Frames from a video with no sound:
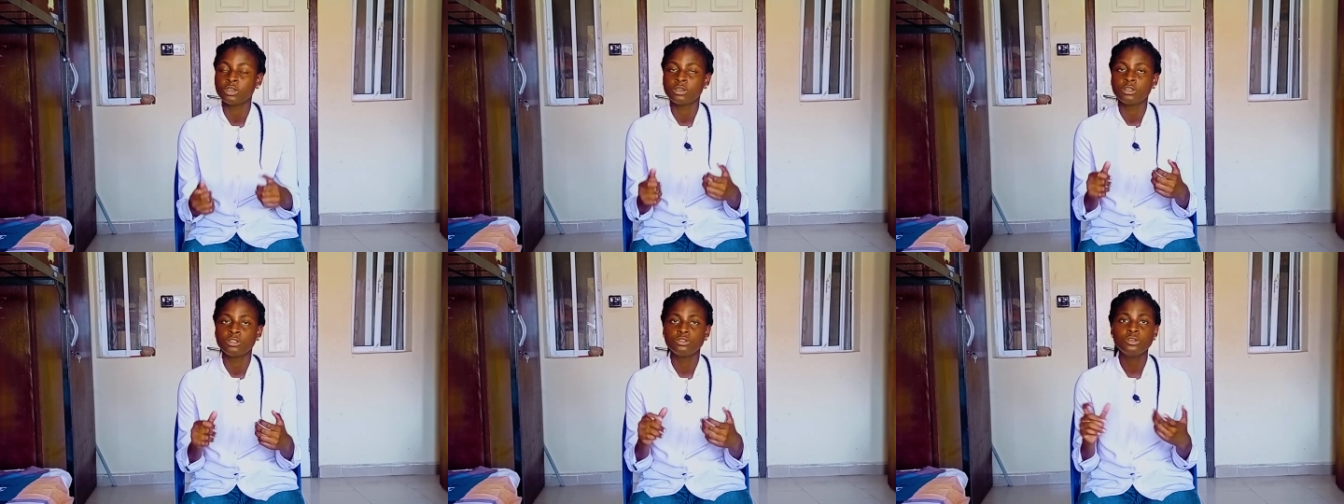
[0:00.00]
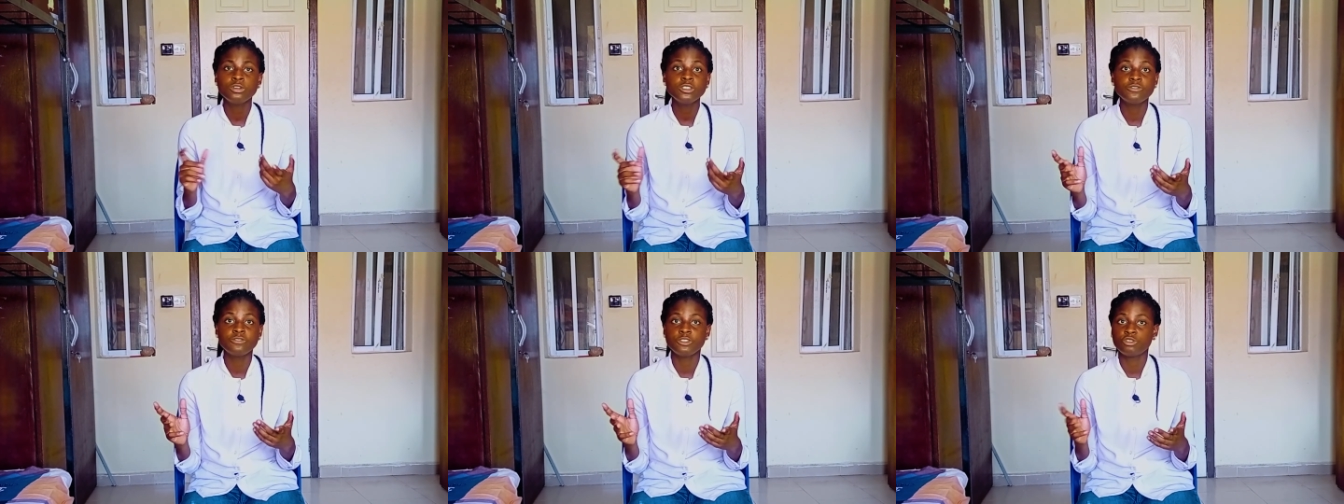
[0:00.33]

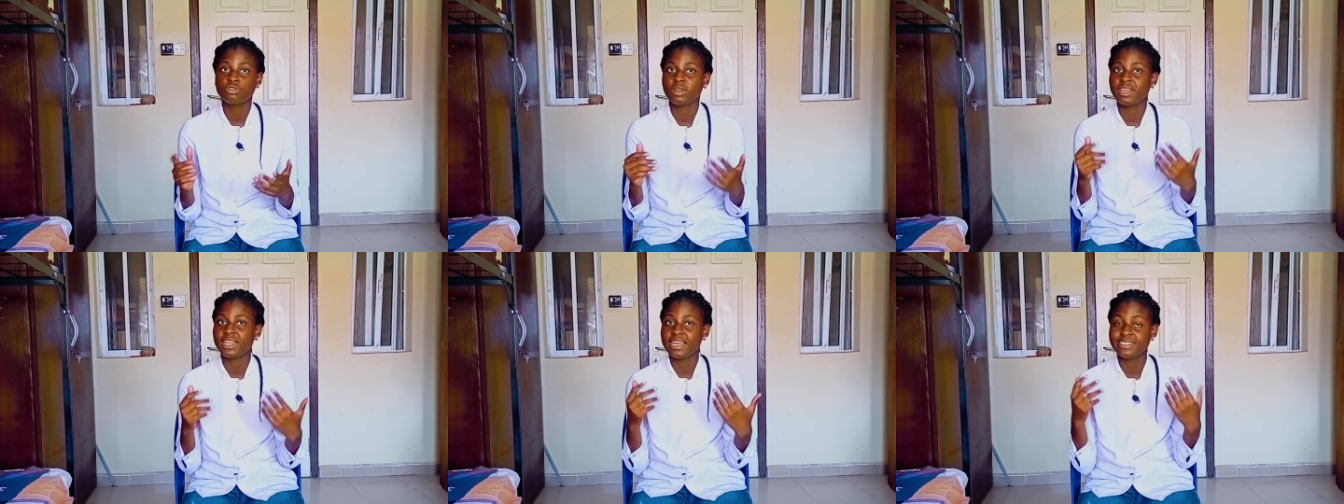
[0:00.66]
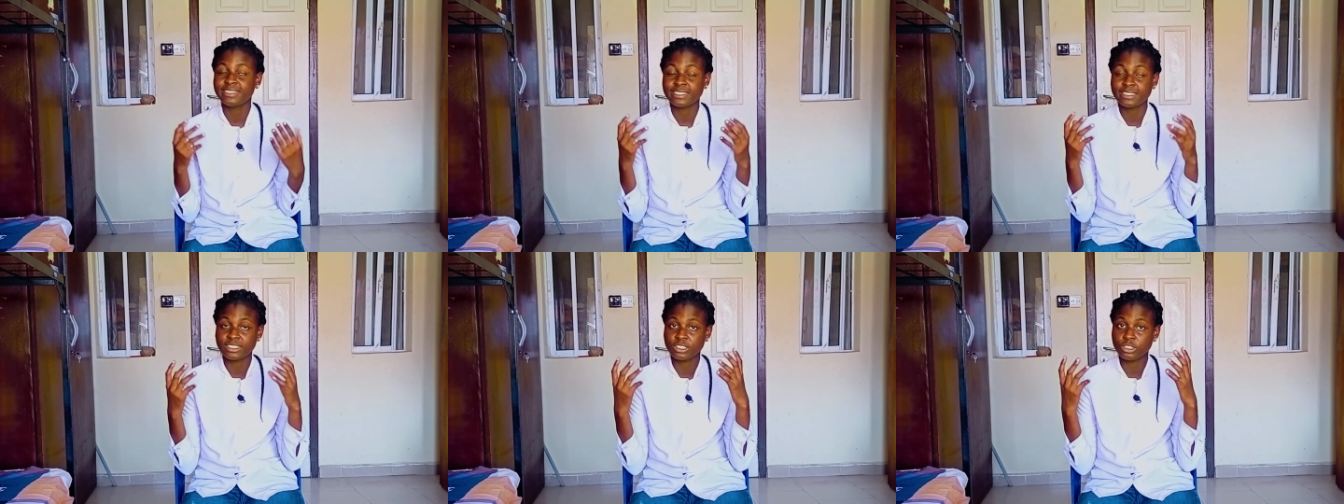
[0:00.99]
Don't visualize
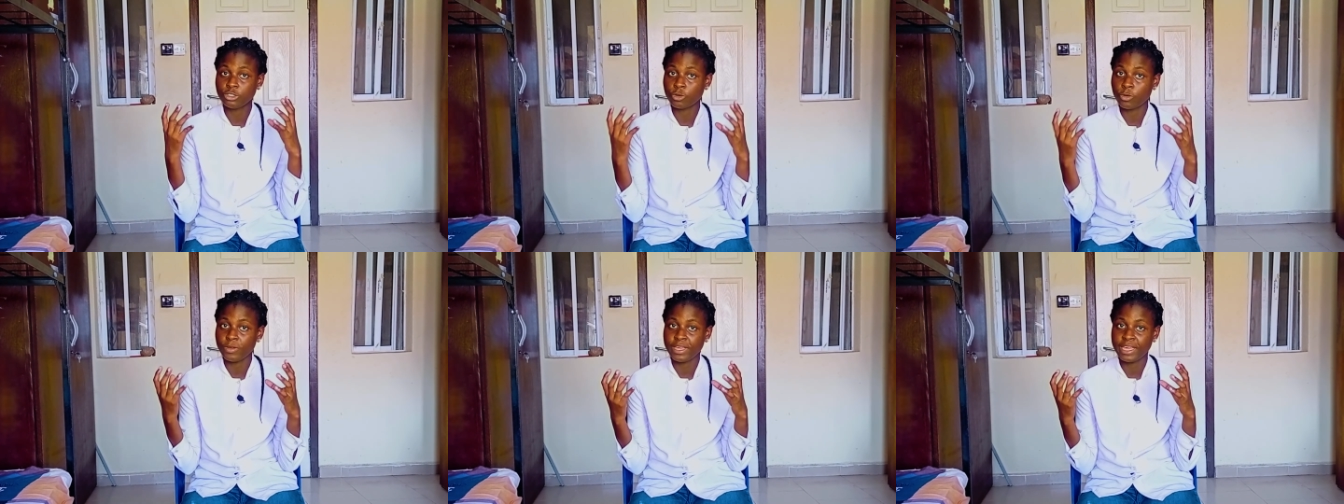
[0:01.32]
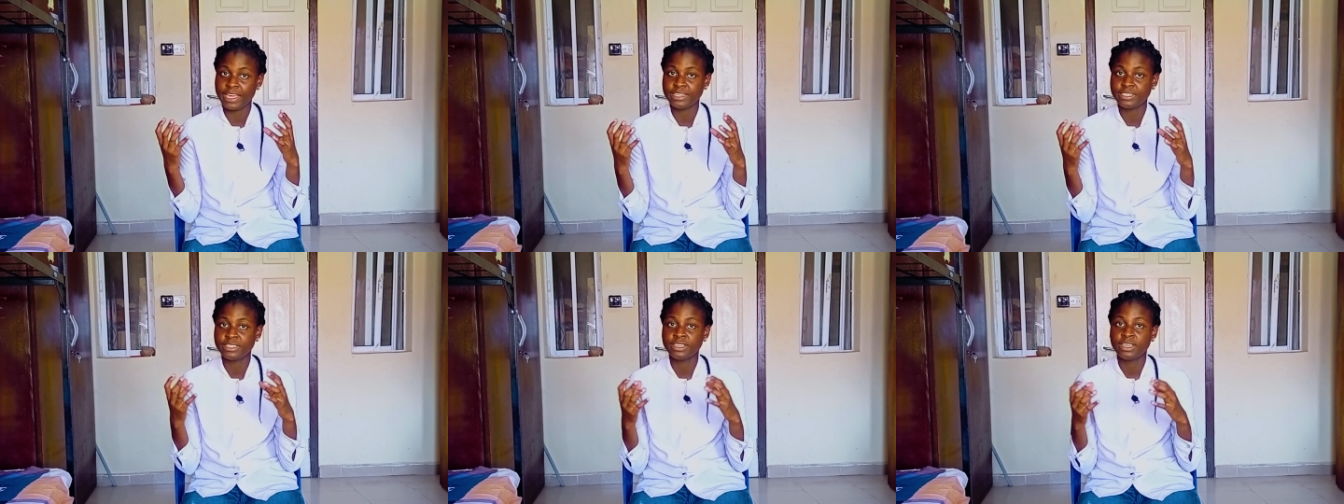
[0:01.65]
it in your
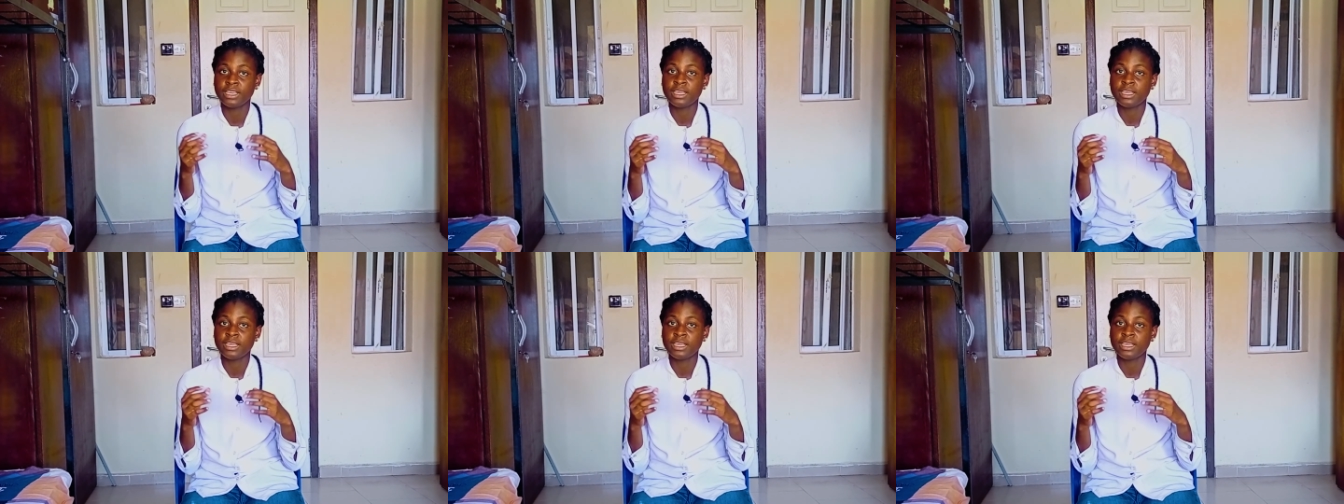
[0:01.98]
head.